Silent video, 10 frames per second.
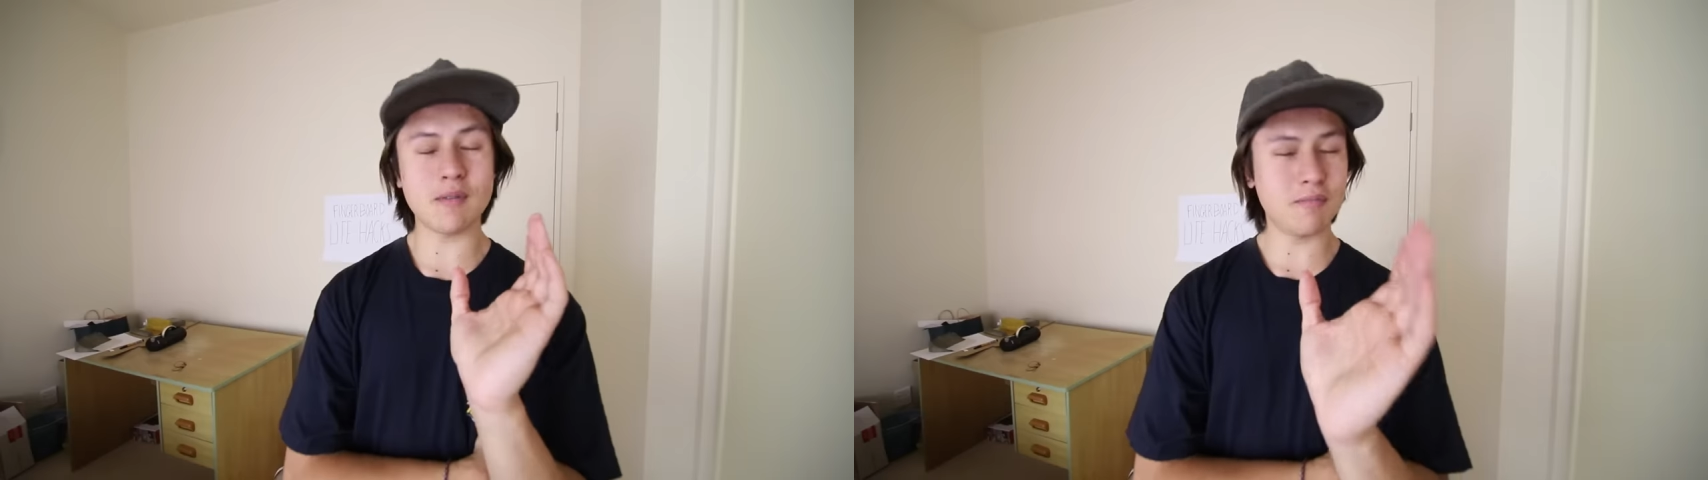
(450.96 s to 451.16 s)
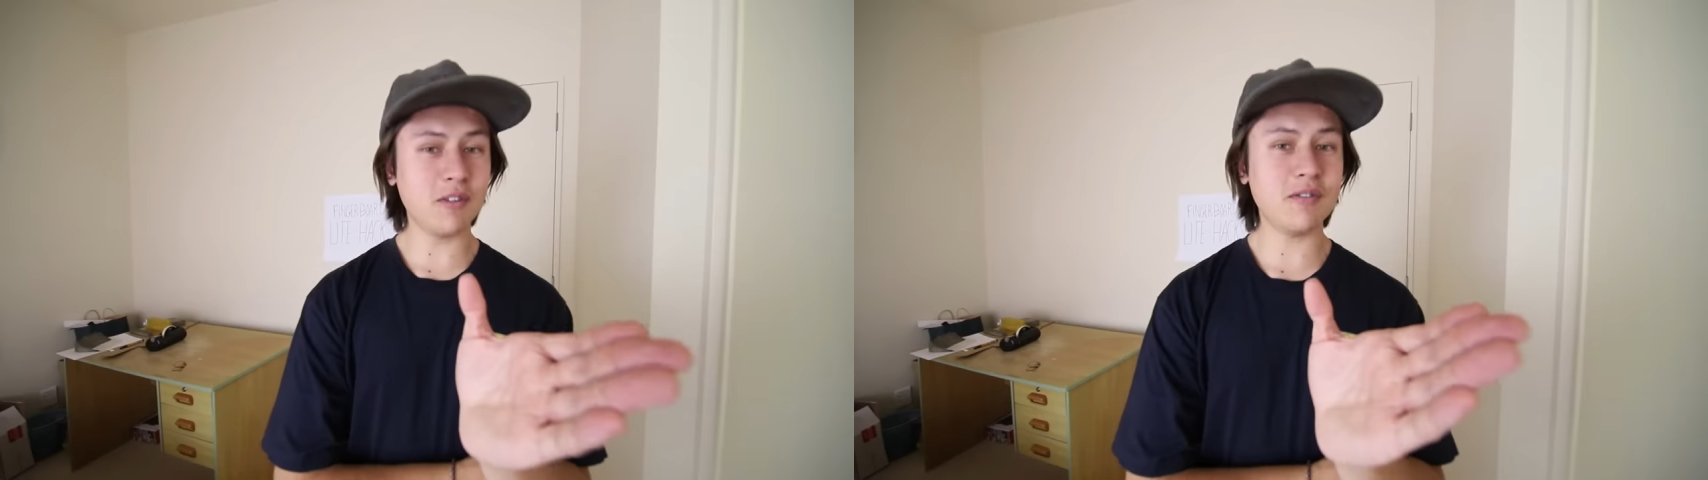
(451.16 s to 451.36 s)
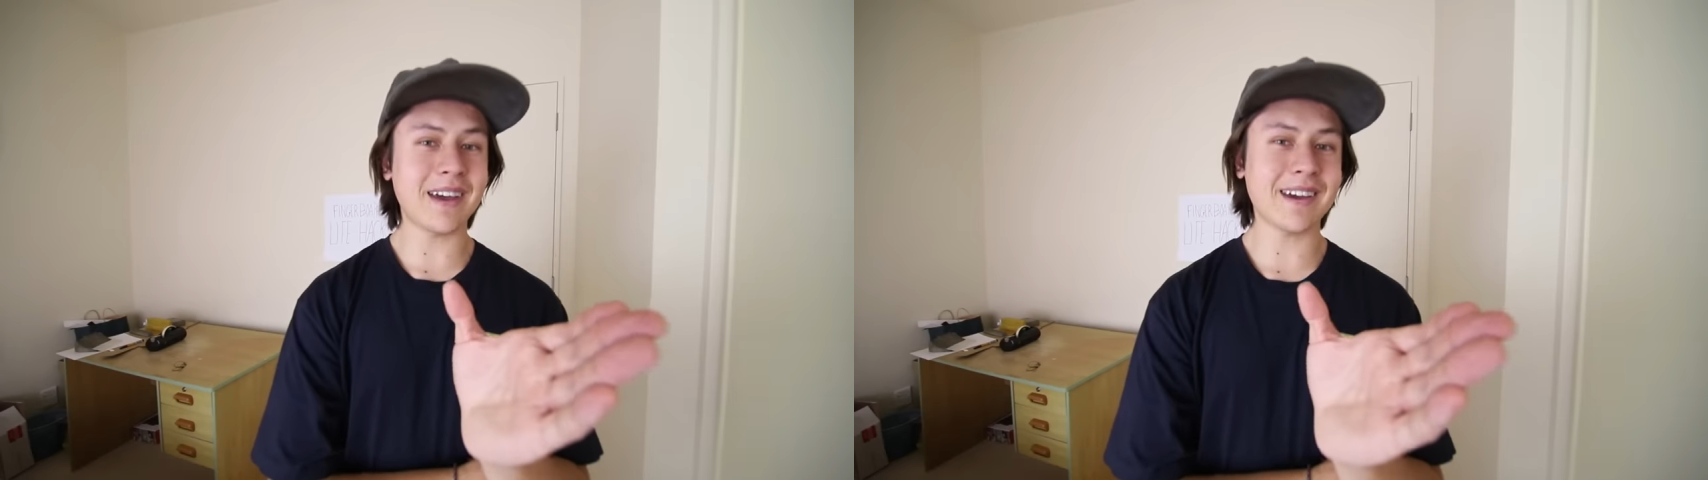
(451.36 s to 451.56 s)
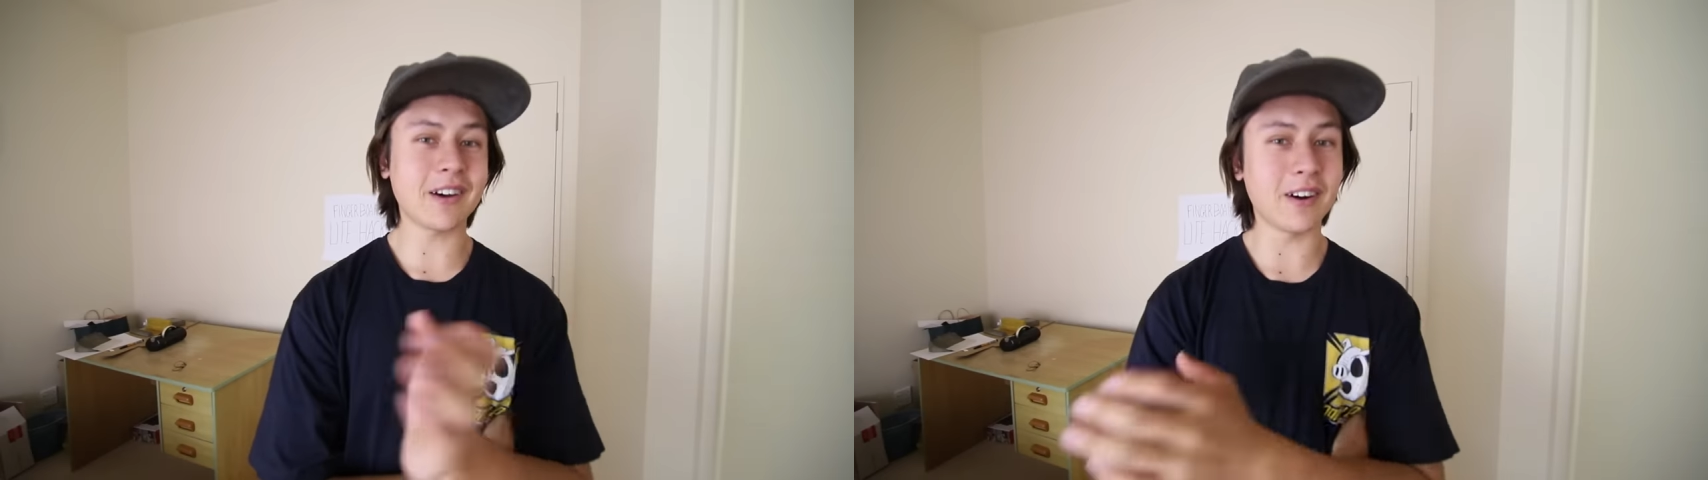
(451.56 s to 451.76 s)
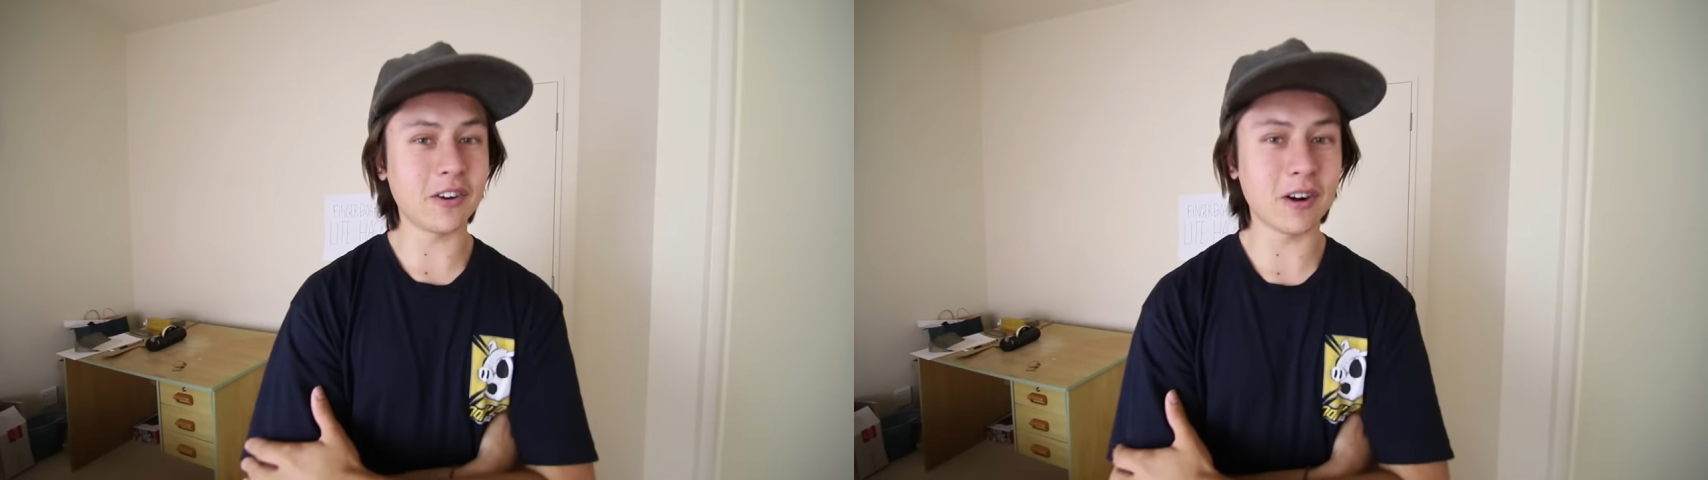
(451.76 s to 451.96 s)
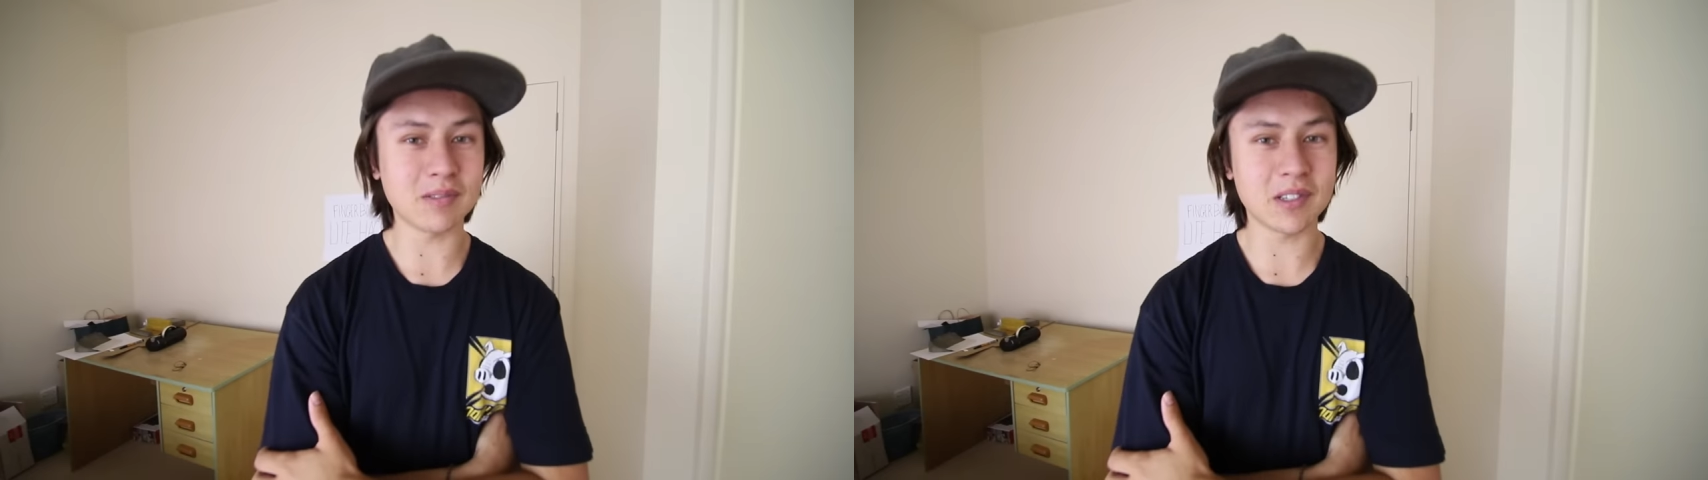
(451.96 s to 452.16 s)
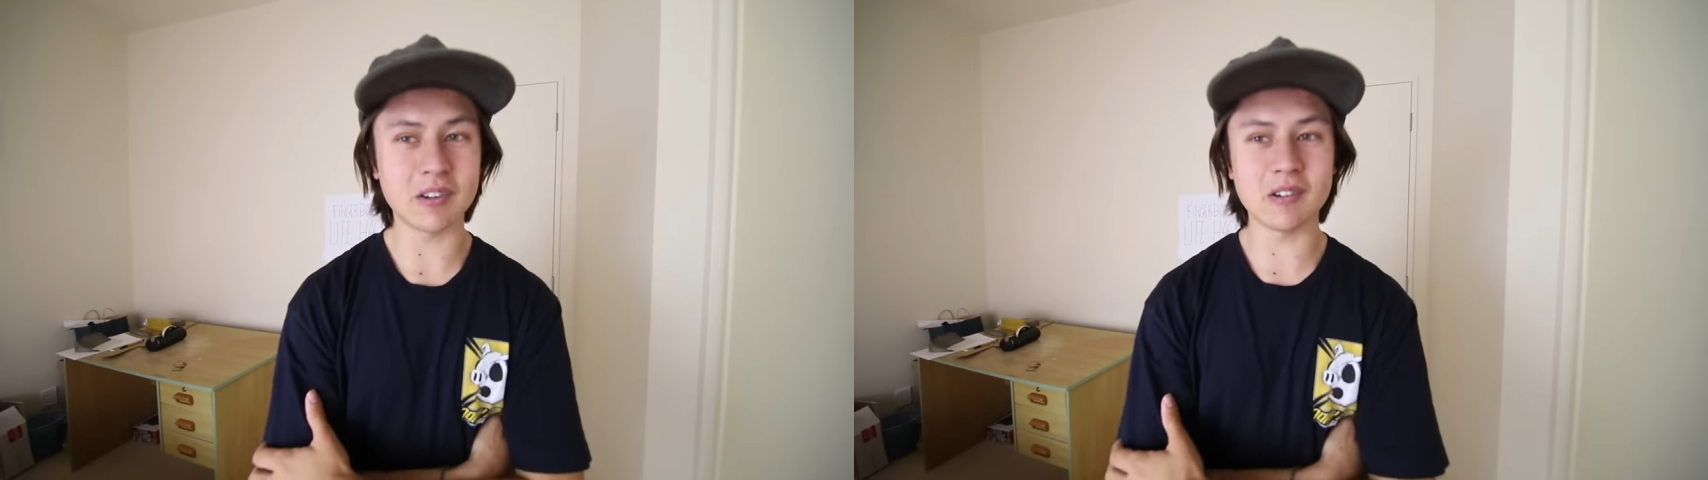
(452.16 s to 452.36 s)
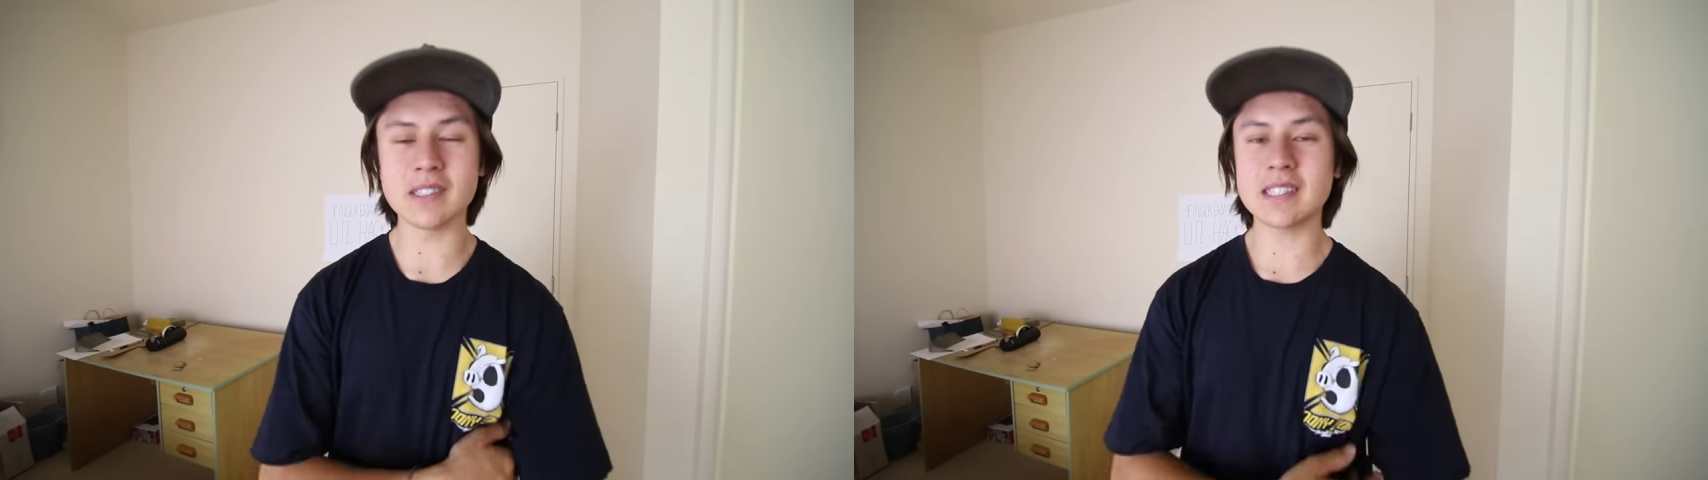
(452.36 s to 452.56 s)
Put blue tack on your
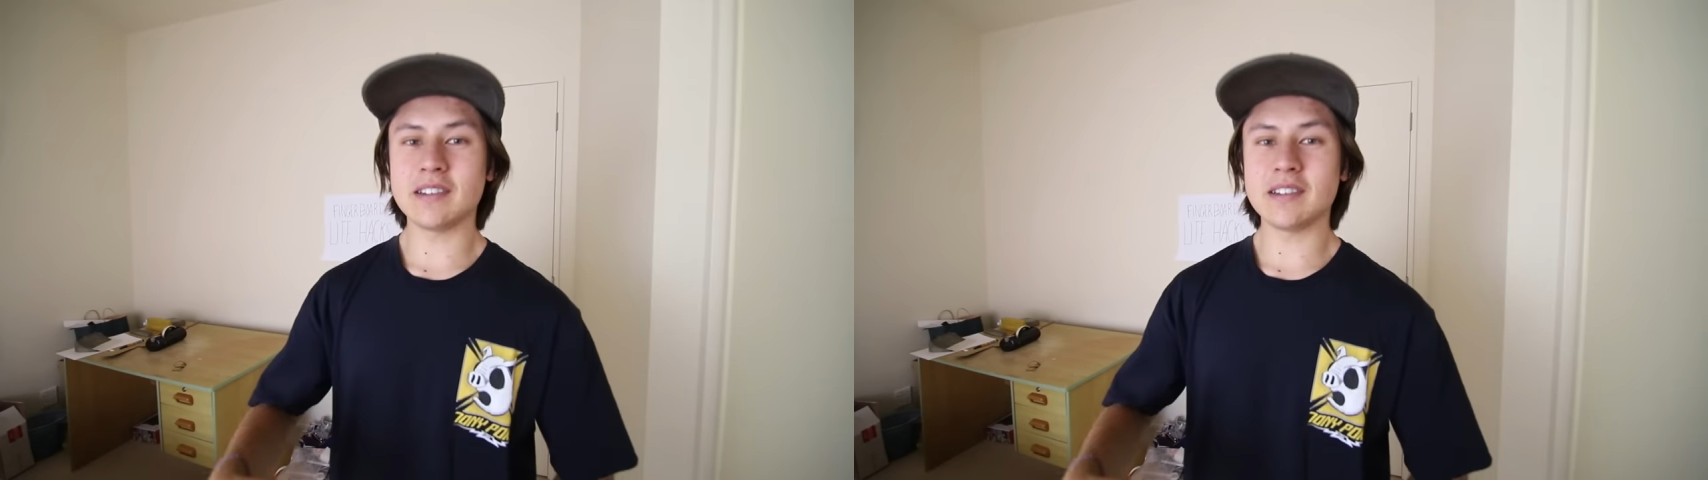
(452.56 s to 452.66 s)
obstacles